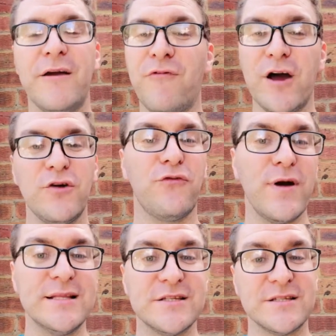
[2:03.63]
Invite your
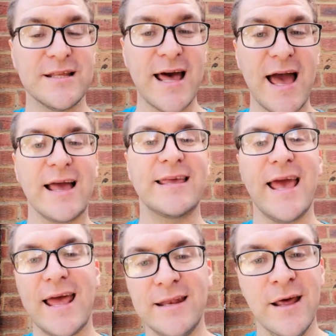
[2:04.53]
friends to that
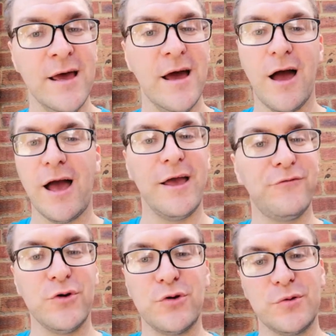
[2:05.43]
again.
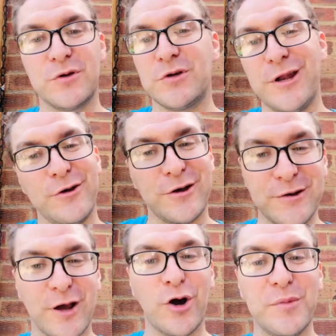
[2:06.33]
If you, you know,
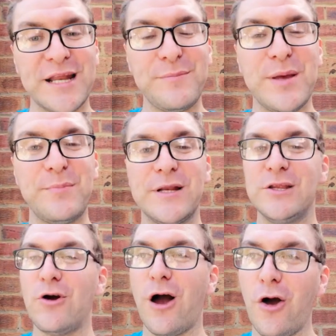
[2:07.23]
can accommodate people
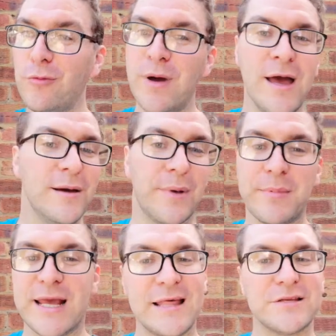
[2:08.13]
in your home,
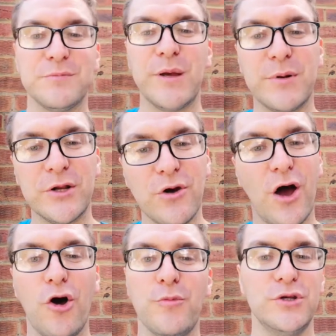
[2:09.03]
maybe gather some people in your
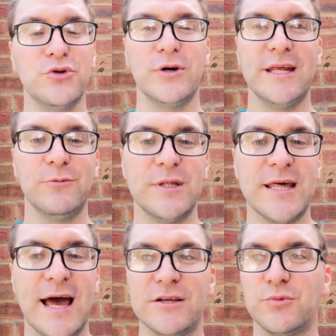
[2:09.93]
home and join in with
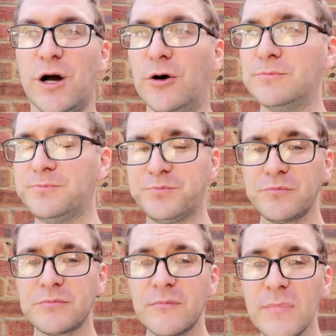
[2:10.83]
that as well.
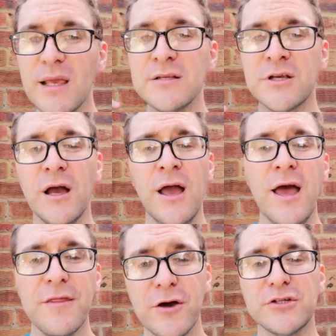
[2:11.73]
So
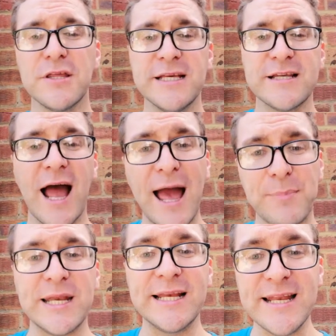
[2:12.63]
those are things that are
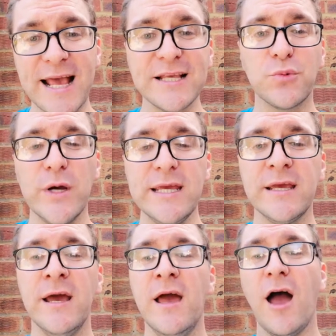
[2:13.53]
happening next week.
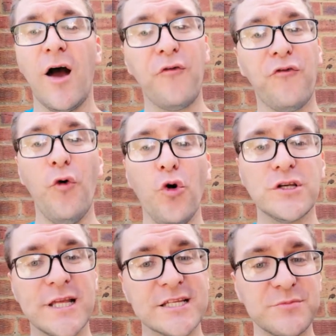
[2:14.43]

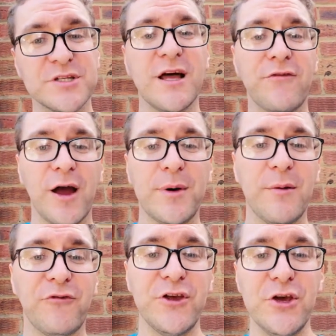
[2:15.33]
Forge, there's some stuff coming
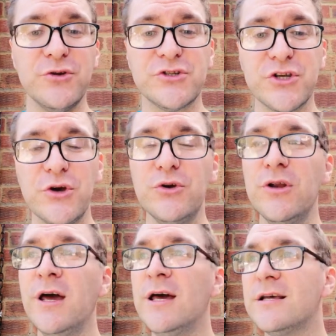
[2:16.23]
up for you soon,
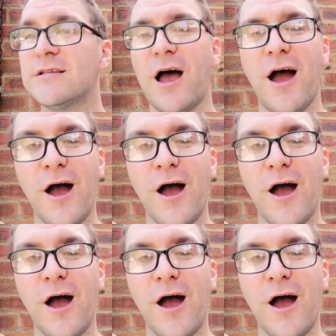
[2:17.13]
so